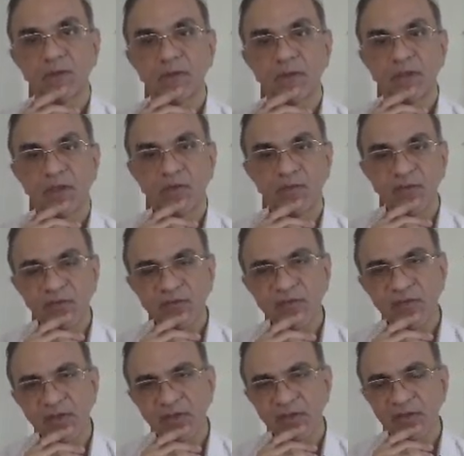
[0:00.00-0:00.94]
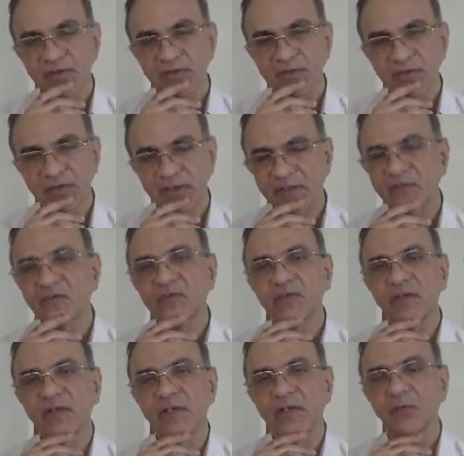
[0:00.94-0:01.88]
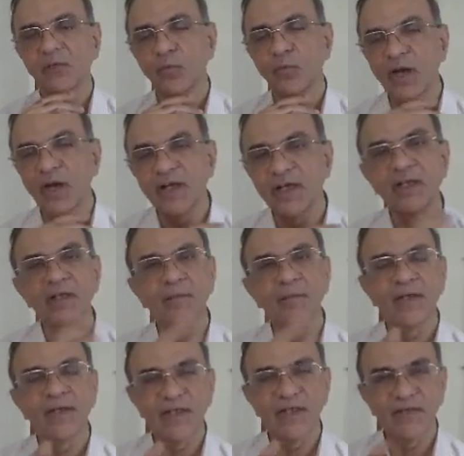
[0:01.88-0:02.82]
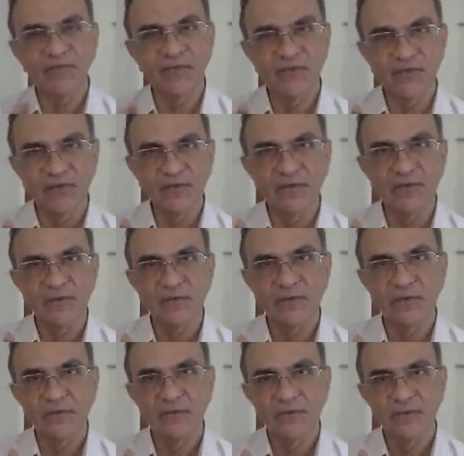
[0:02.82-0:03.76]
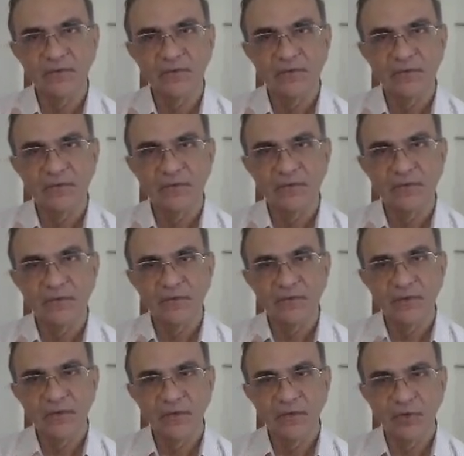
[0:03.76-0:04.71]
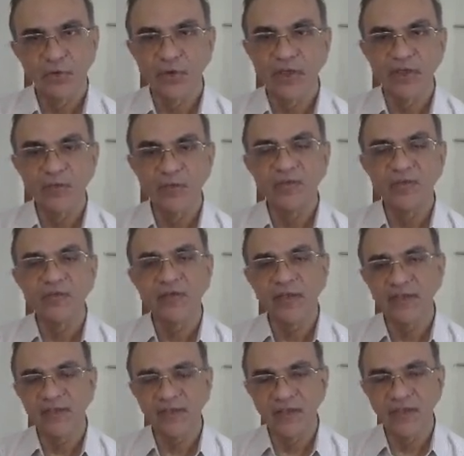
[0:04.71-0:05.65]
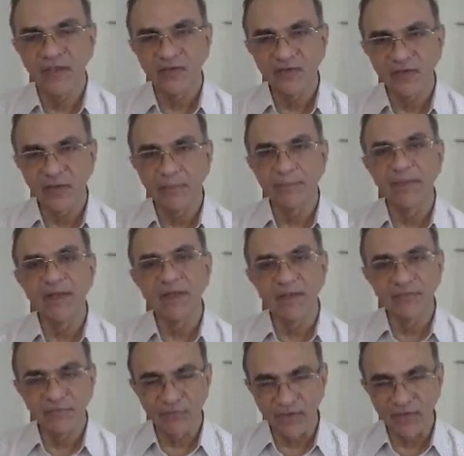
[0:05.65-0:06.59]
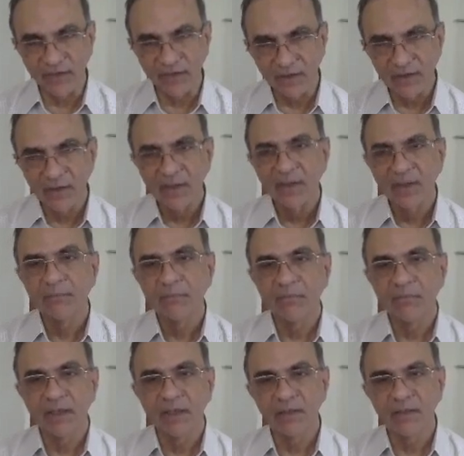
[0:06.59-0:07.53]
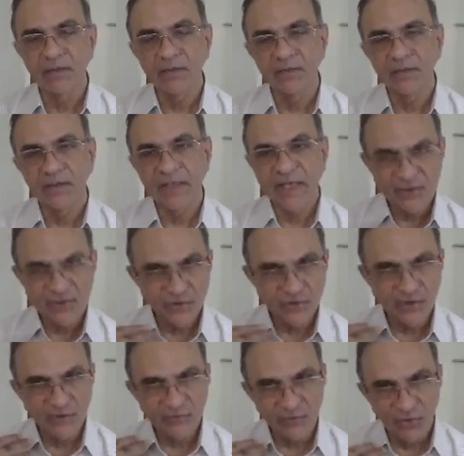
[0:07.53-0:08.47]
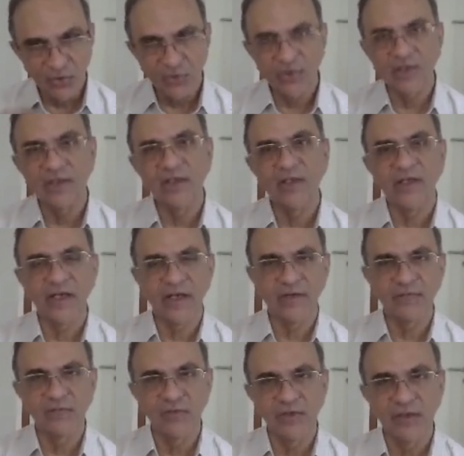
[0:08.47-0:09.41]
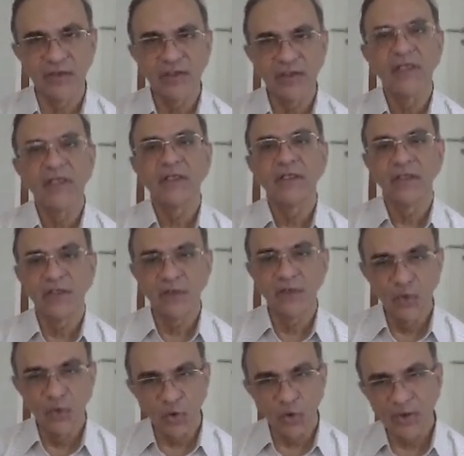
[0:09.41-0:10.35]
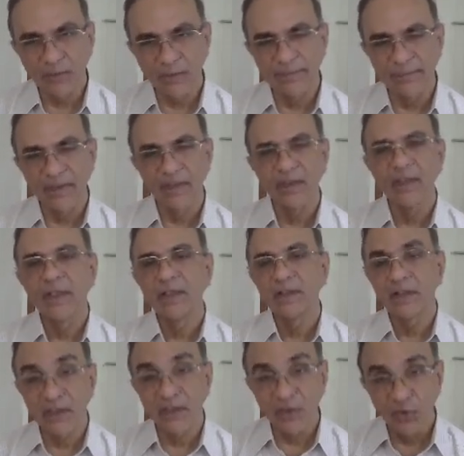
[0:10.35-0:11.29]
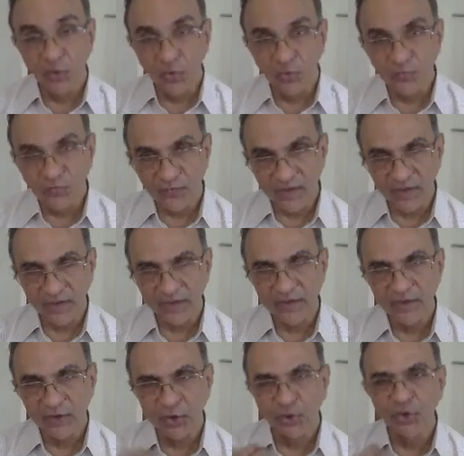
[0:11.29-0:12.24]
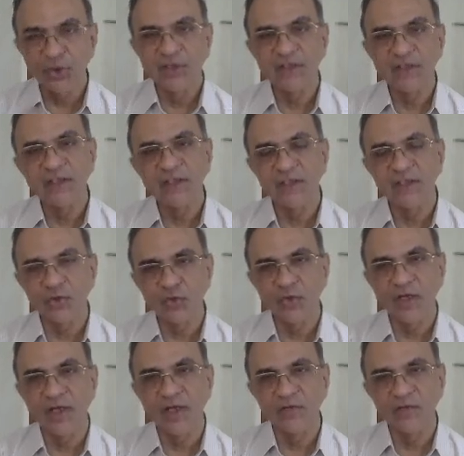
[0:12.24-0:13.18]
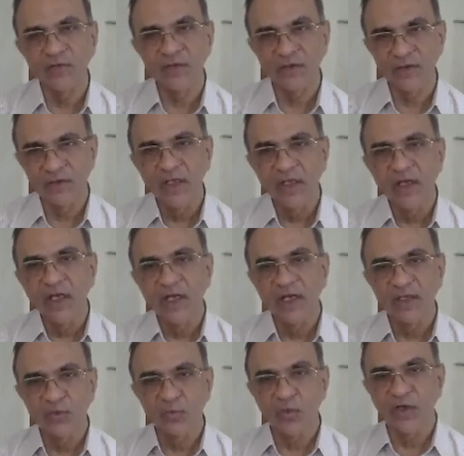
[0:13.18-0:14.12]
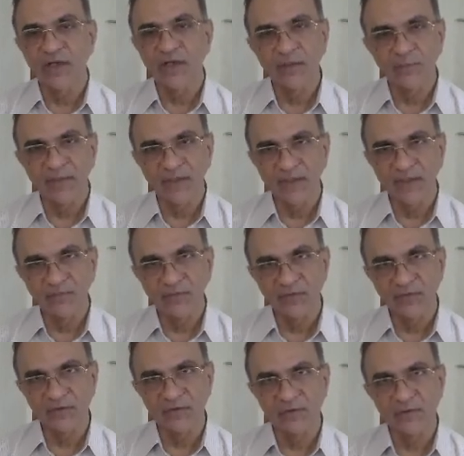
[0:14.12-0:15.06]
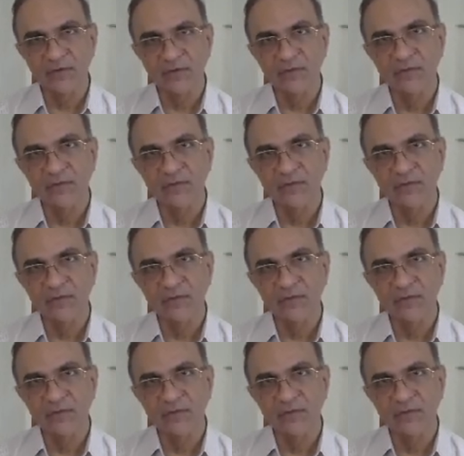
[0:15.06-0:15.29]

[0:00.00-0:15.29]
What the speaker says: Now this is, let's see, widened metaphysis. You can even say that there is cupping and fraying, but actually if you look at it carefully, there is no cupping, there is no fraying. The only thing that you have here is widened metaphysis.